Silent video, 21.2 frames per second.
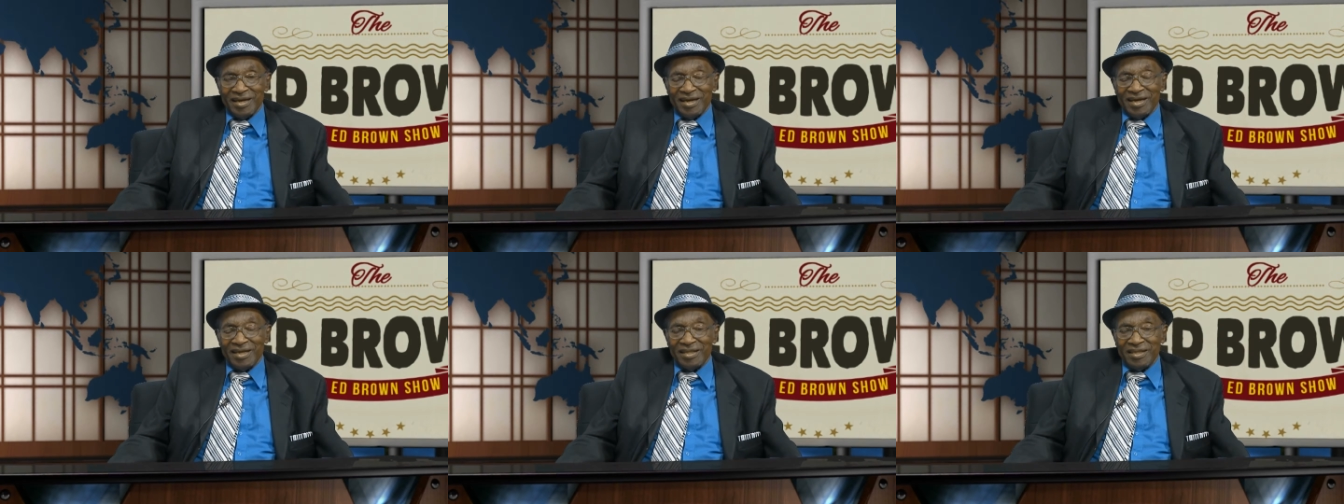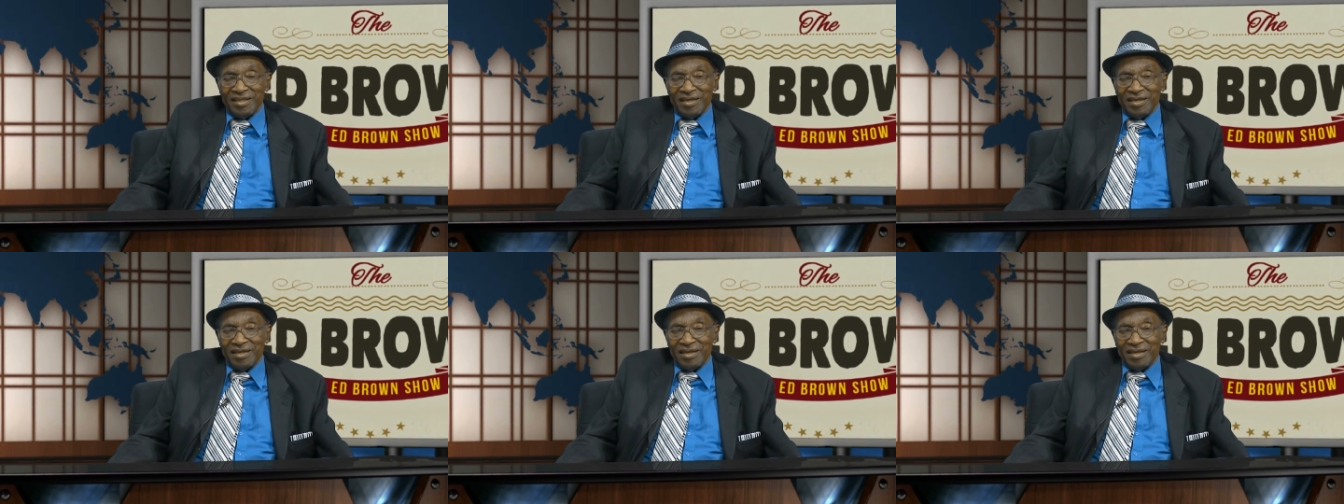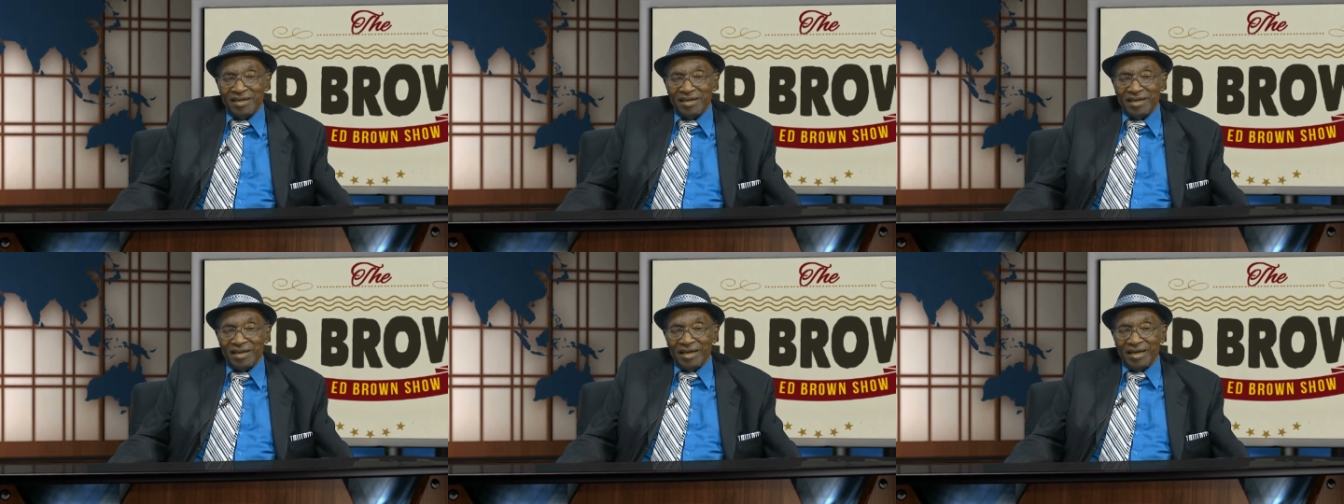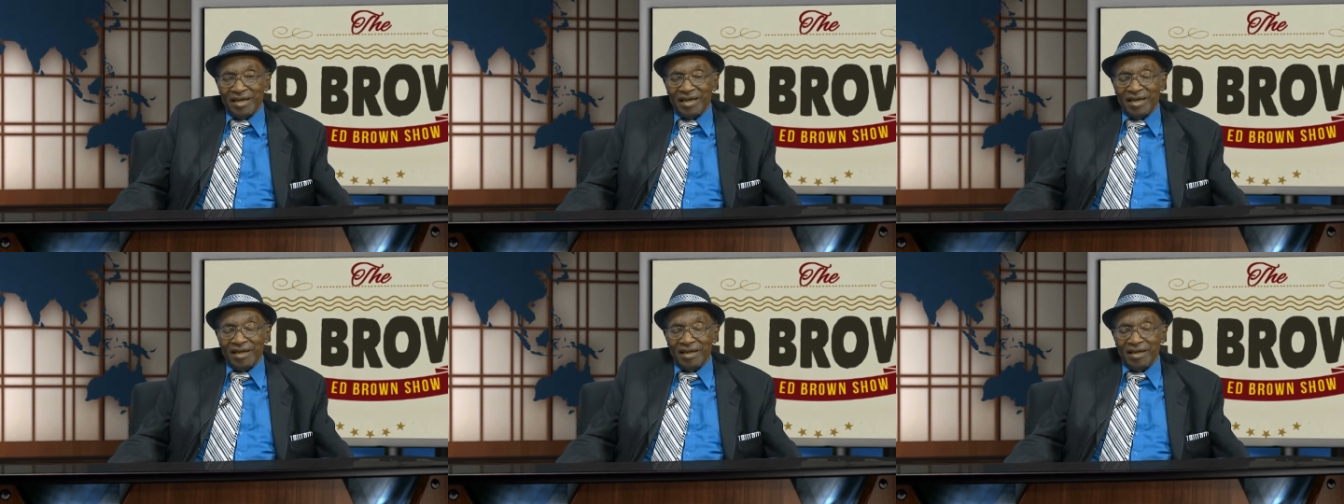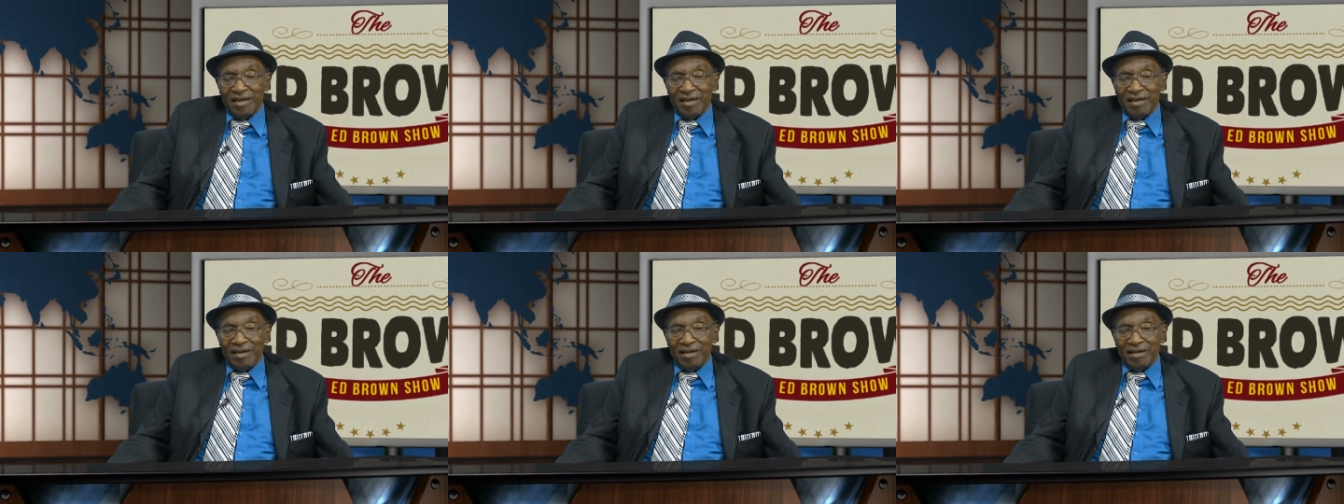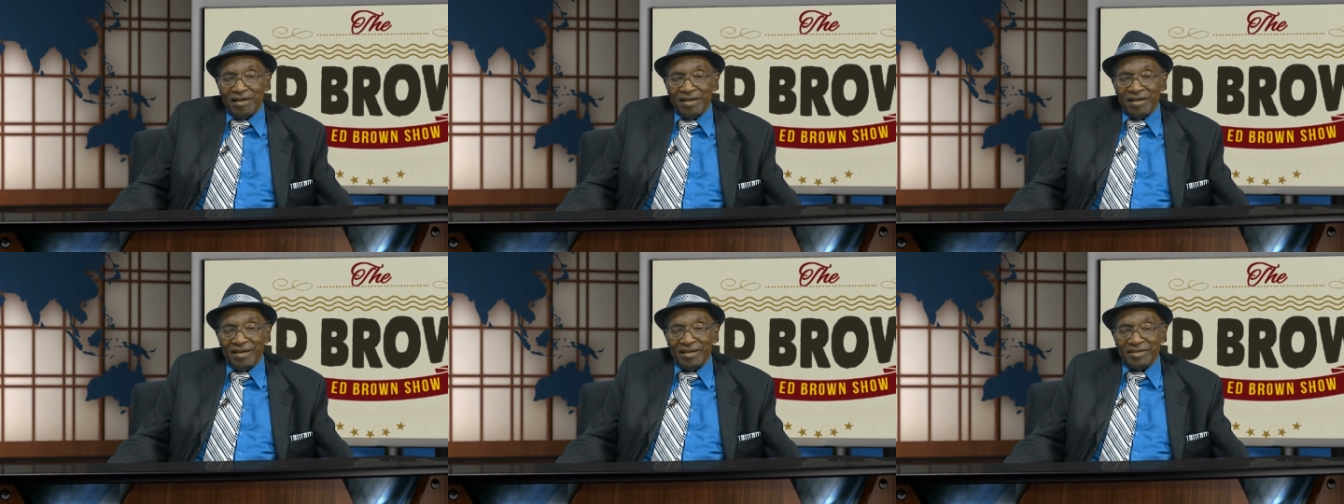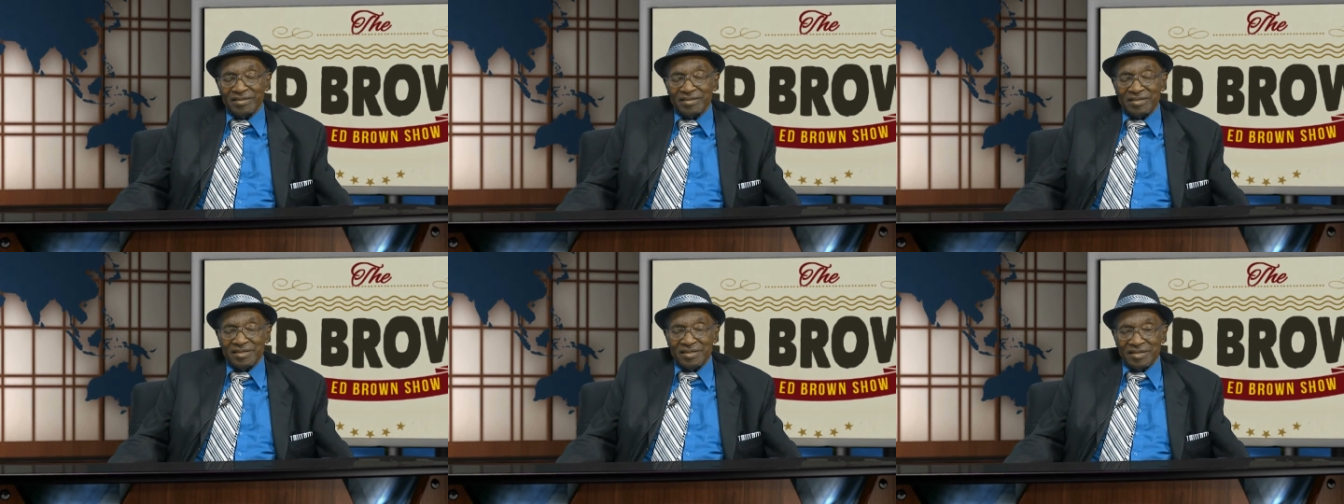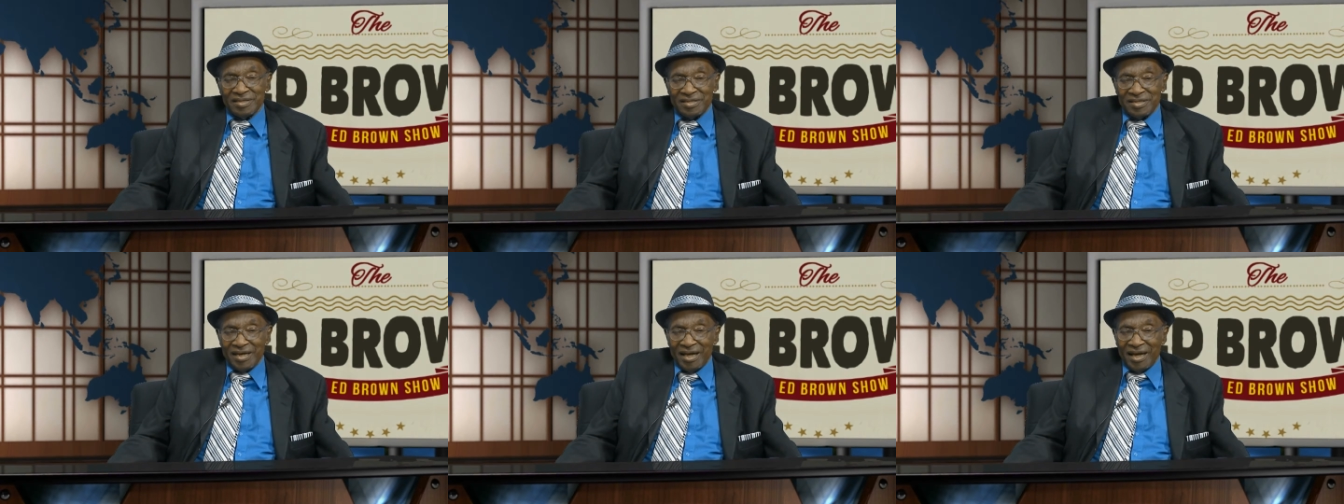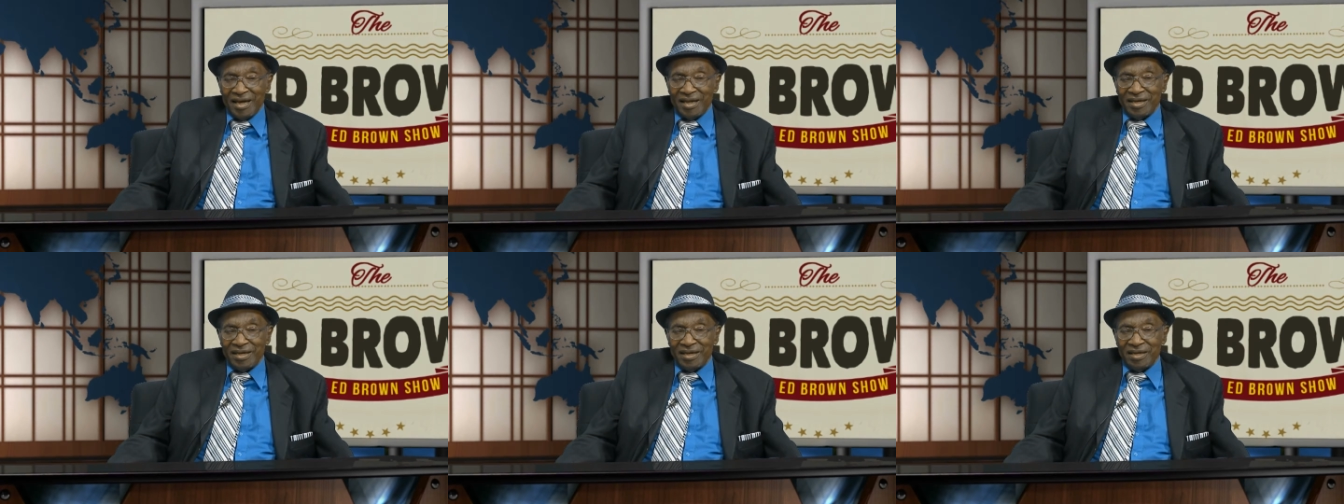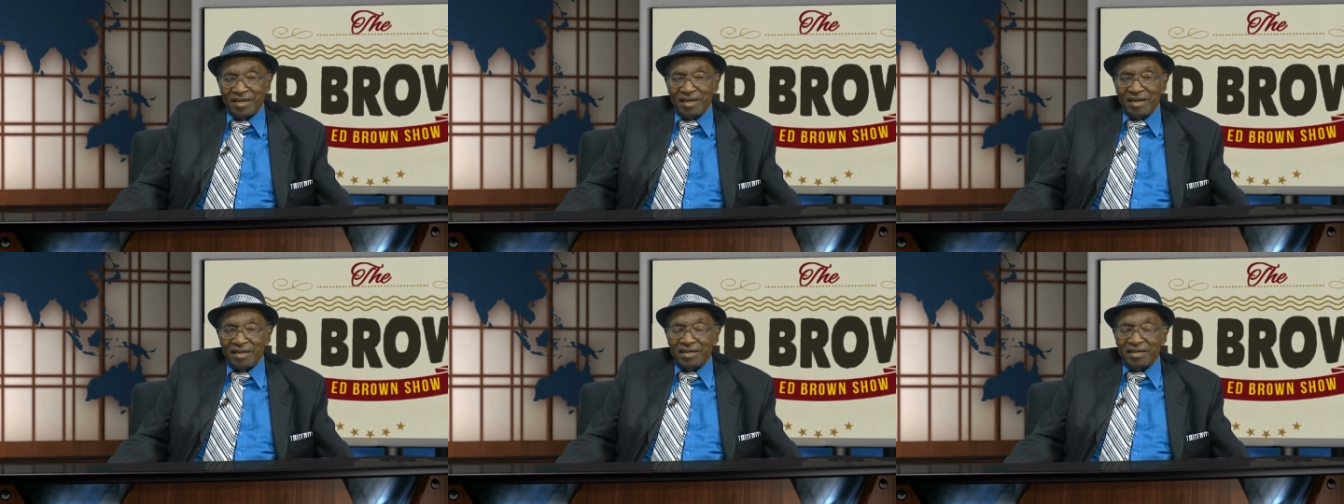and then he is deciding